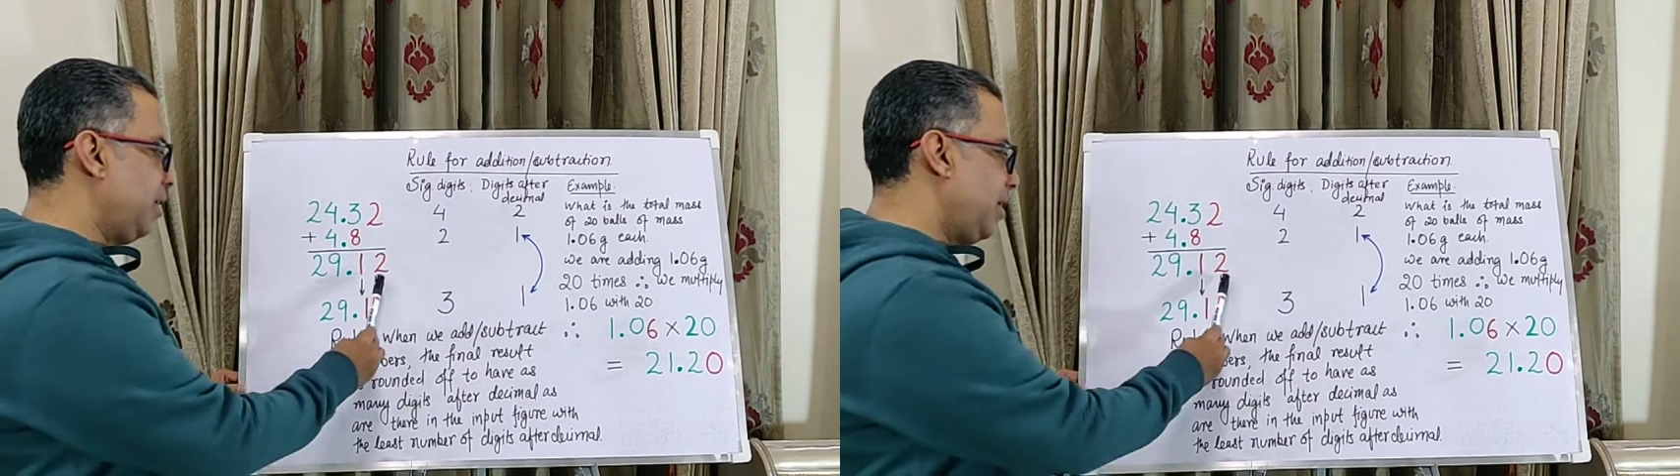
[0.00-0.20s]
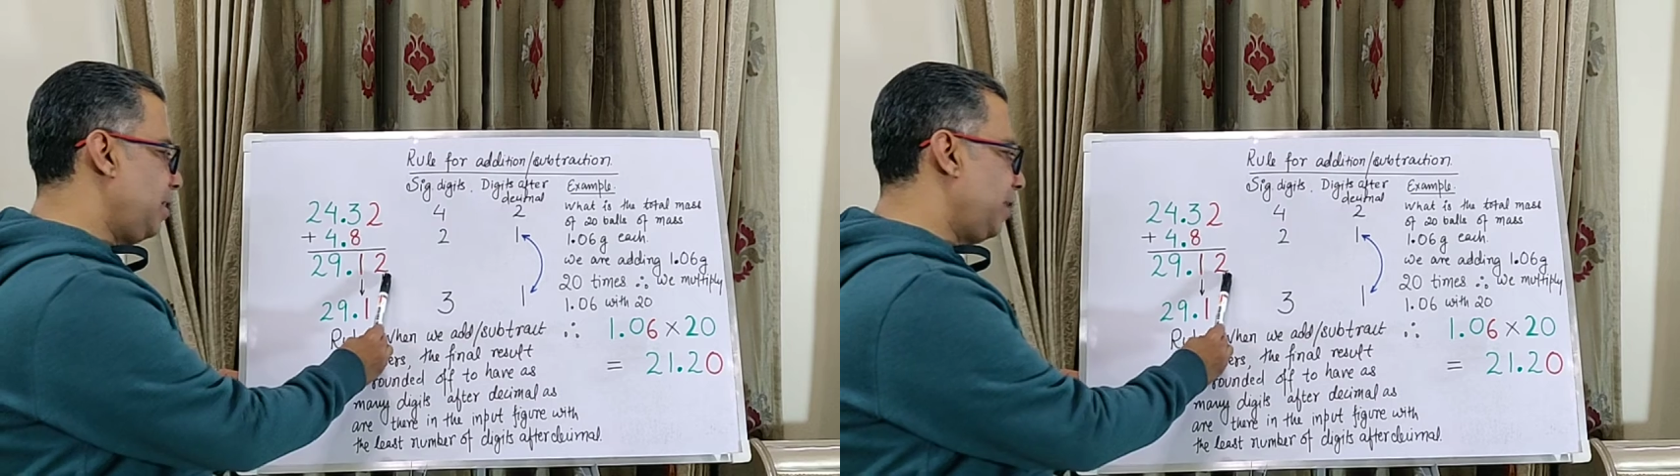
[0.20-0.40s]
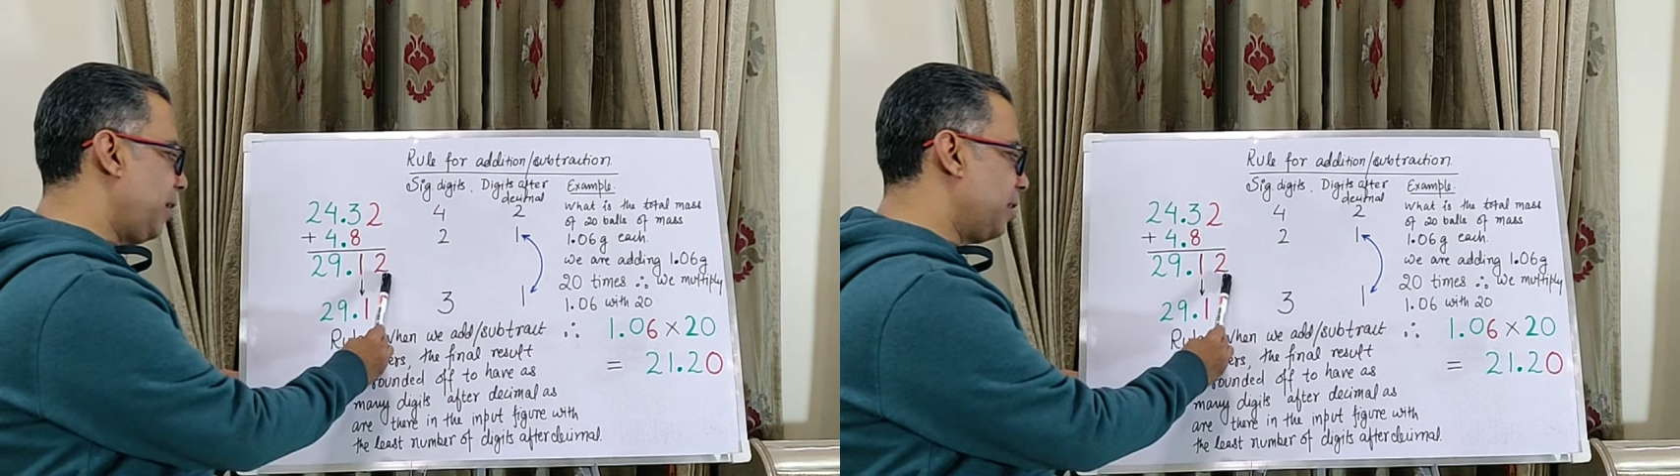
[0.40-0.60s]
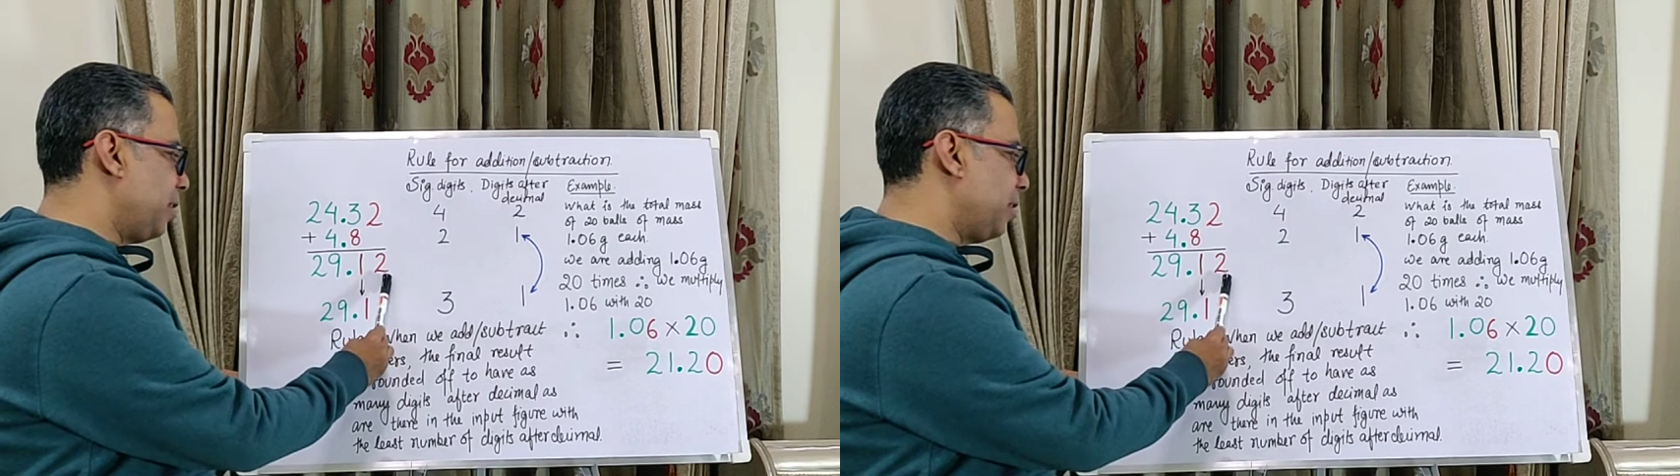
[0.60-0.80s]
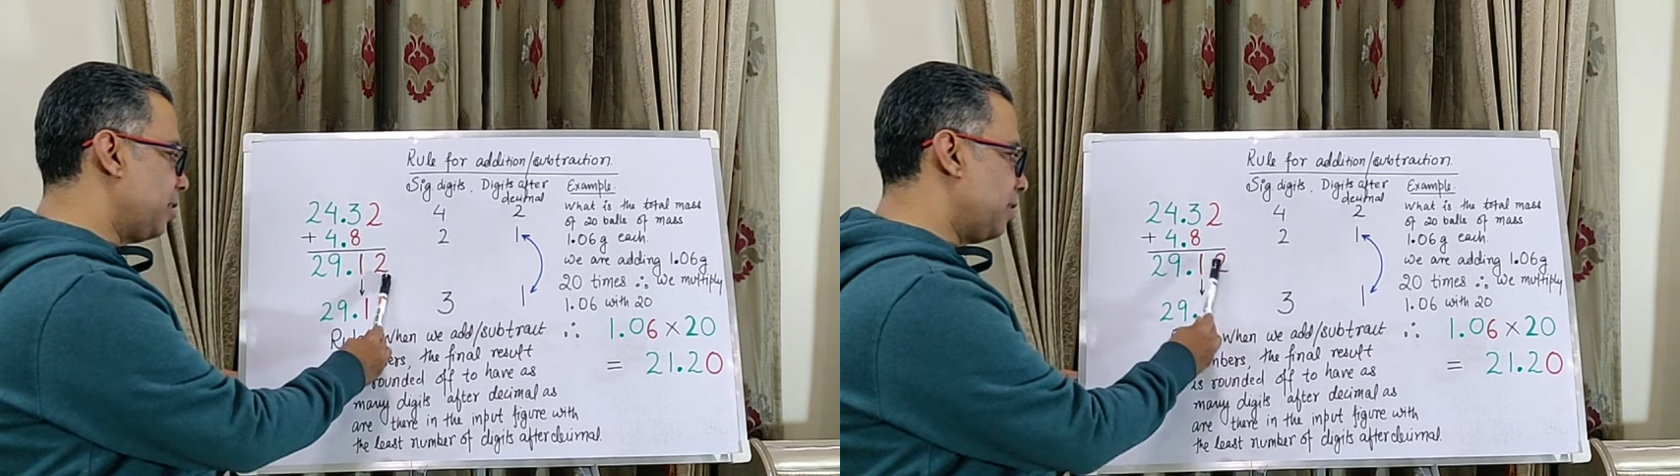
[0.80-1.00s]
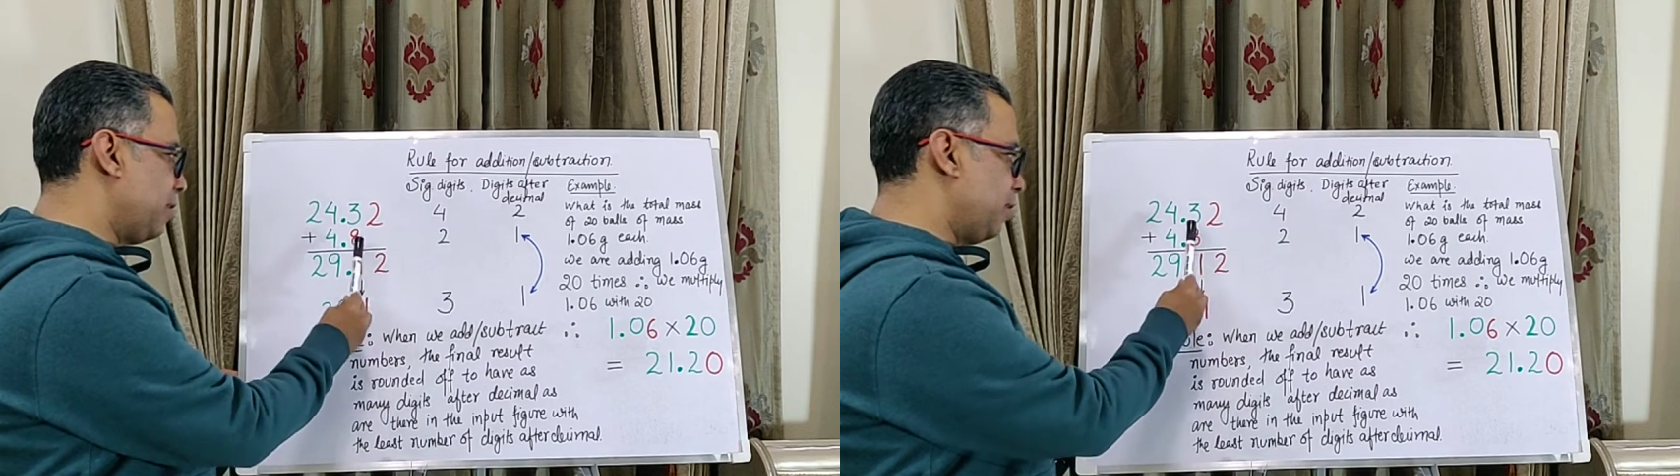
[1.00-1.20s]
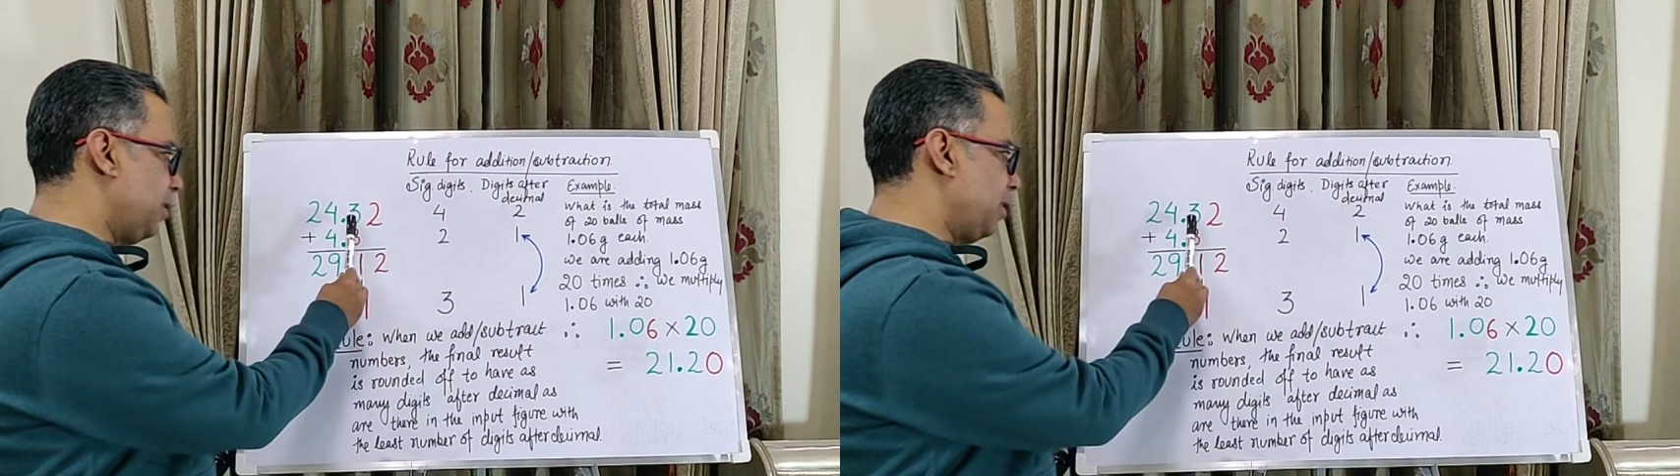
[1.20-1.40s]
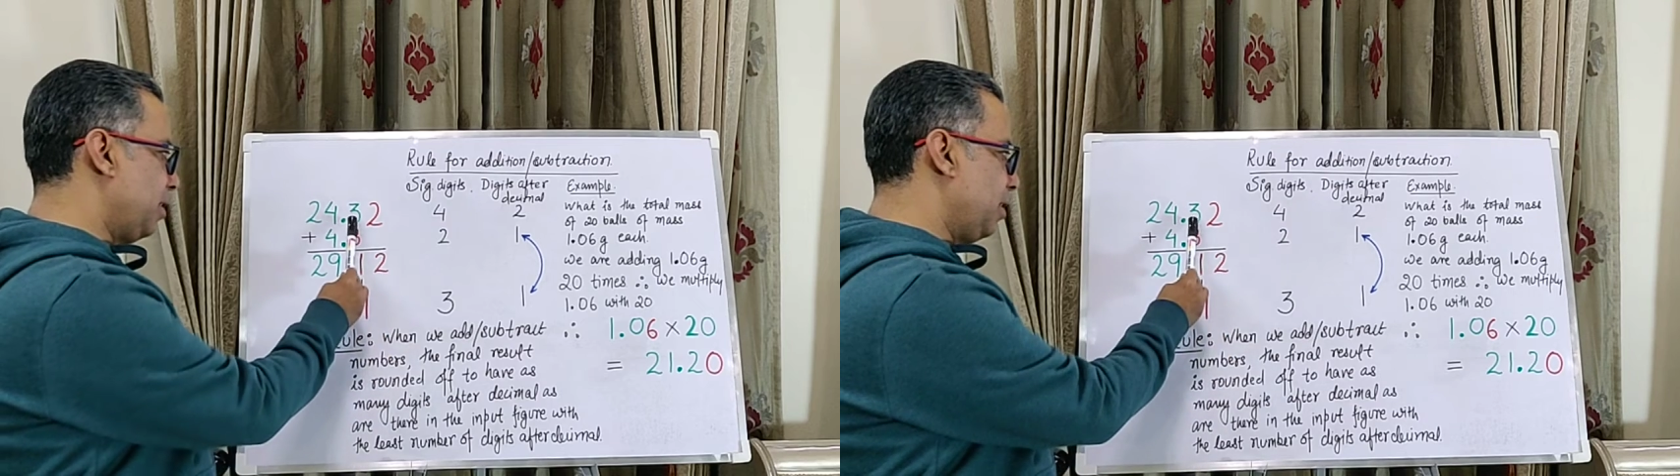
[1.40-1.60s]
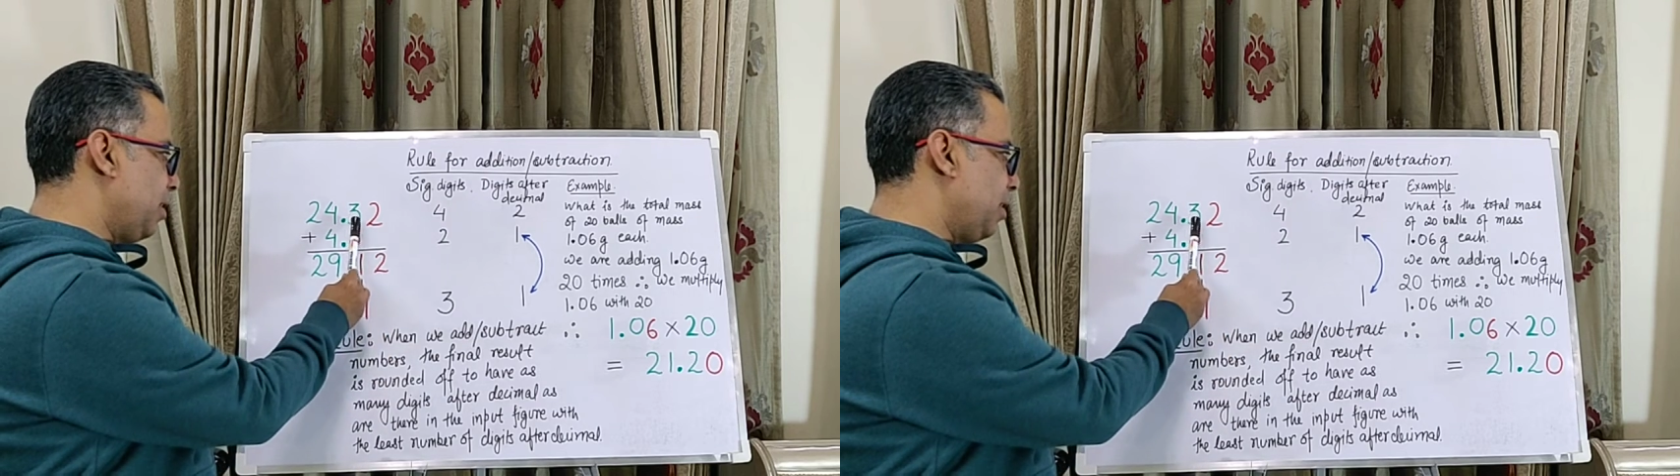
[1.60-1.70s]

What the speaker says: is an uncertain digit.